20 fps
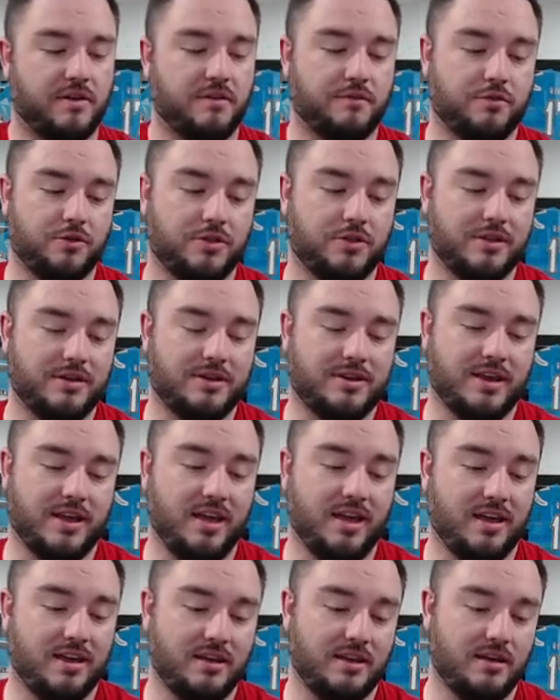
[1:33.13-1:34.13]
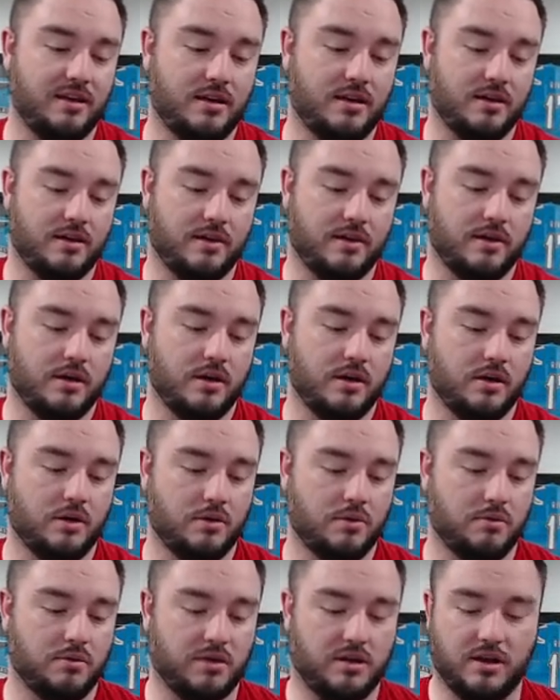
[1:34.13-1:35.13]
for the day.
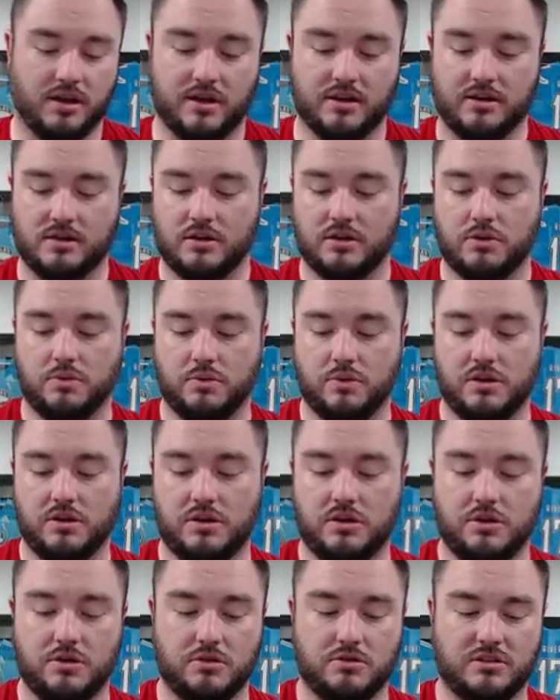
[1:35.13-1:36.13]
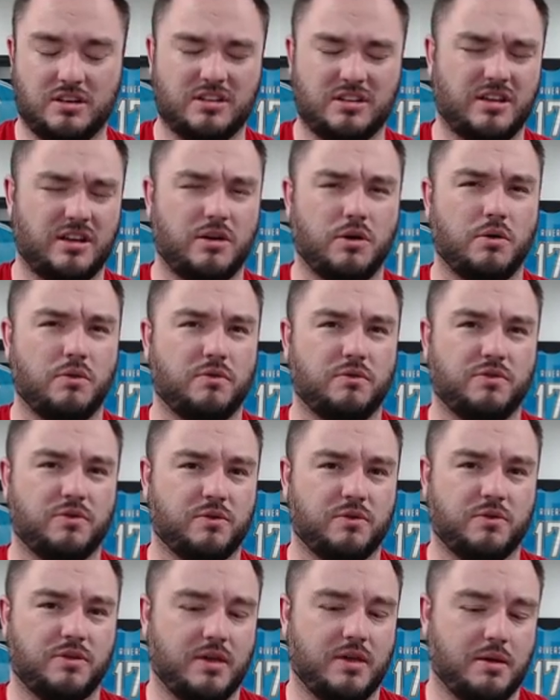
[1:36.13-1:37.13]
We got Quinn Hughes. I just had to go
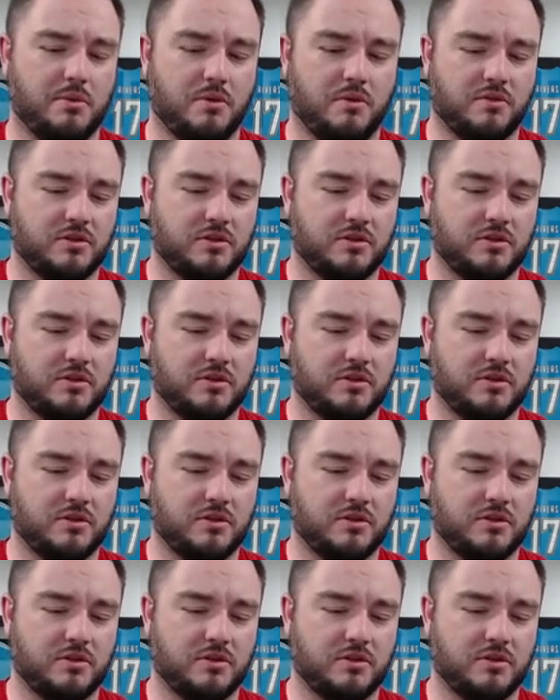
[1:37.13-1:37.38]
with him over